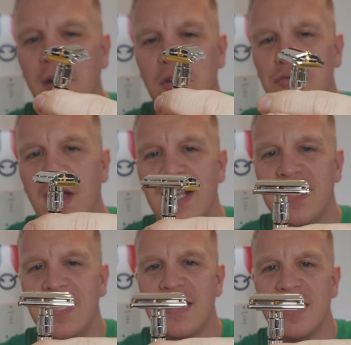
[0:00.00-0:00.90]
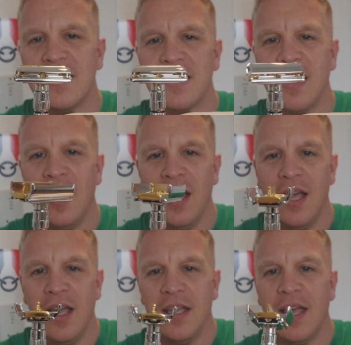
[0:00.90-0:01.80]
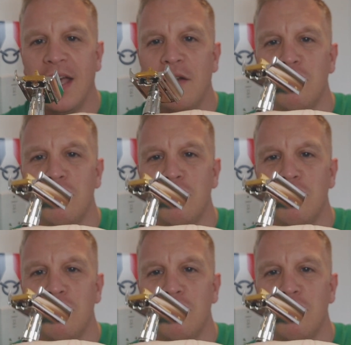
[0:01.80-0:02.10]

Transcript: nice razor this is. Yeah,